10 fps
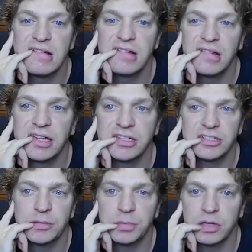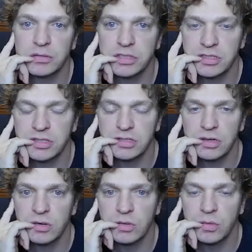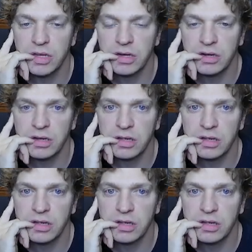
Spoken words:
That jump block was just so weird.